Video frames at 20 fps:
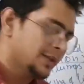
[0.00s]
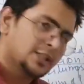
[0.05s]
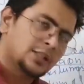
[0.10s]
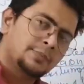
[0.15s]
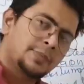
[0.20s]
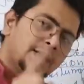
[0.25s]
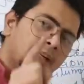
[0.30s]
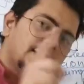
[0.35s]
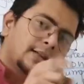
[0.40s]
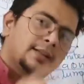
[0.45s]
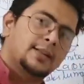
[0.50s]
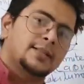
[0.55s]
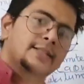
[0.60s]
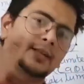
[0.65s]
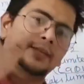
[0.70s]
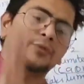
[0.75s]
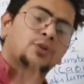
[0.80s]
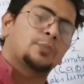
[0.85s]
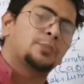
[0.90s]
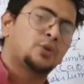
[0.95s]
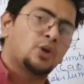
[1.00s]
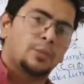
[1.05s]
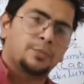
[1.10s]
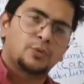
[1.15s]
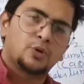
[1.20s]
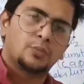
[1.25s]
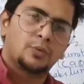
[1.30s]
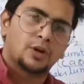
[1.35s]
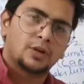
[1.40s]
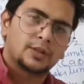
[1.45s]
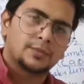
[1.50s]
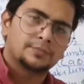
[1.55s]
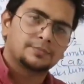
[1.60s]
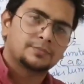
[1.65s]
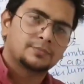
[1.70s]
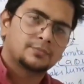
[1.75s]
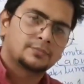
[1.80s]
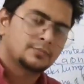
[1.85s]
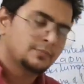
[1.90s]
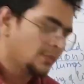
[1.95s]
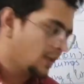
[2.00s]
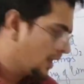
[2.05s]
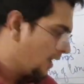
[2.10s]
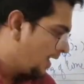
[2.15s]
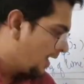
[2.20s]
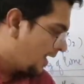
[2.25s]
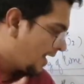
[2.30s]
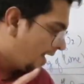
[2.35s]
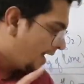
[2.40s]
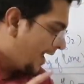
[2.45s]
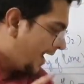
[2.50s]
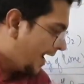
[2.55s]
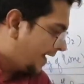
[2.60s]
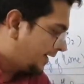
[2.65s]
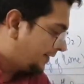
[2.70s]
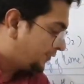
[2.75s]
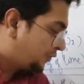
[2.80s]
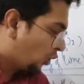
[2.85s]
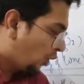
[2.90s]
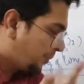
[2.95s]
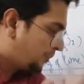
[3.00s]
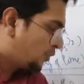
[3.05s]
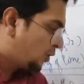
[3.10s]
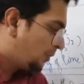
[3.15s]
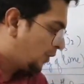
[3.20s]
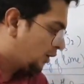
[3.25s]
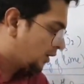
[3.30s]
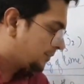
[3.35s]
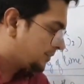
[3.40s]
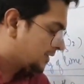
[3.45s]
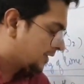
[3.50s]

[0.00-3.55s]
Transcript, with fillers: must be decreasing from top to bottom and if top to bottom